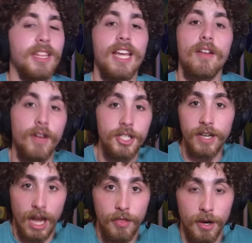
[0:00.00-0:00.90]
they
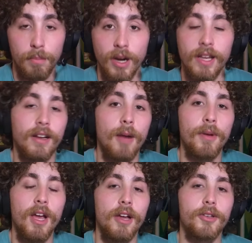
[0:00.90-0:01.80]
eventually ended up breaking
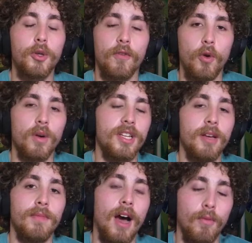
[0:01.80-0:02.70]
up to, of course,
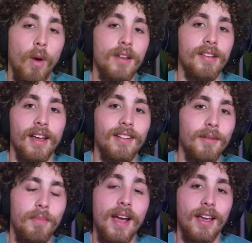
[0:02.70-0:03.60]
him not wanting it
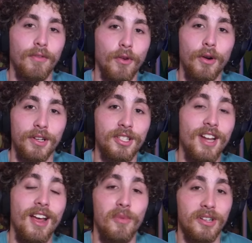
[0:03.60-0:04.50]
and begging for her to
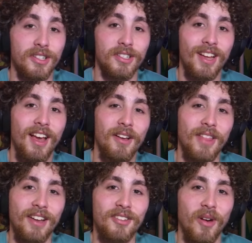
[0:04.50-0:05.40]
stay, which is,
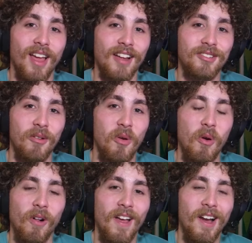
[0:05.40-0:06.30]
that's great. That's so
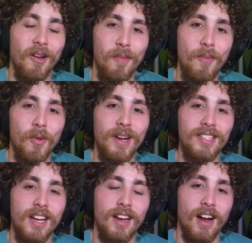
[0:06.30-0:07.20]
cool. Remember when he
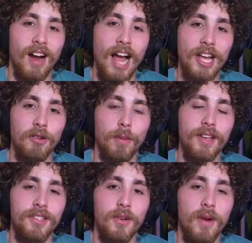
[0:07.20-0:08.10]
said, I can
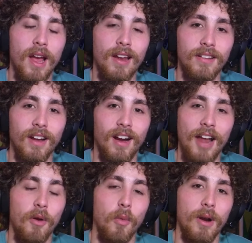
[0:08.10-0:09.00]
replace you and
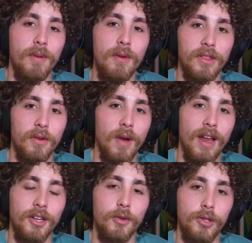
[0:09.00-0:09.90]
I don't want to be with you
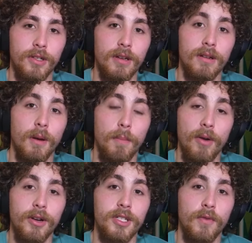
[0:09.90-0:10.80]
and you should
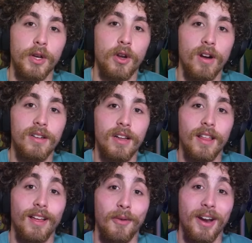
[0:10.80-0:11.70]
bury yourself in a garden?
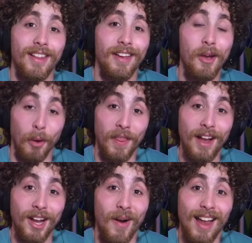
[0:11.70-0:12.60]
Where did
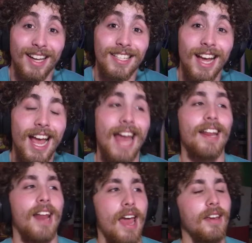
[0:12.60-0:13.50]
that go, Alex? And
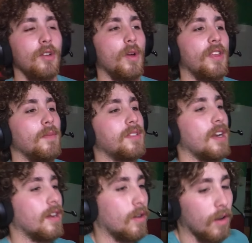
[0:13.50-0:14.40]
it ended with him
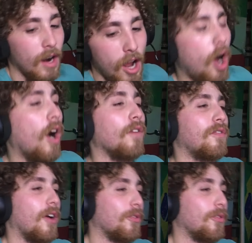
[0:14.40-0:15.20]
sending her a heartfelt,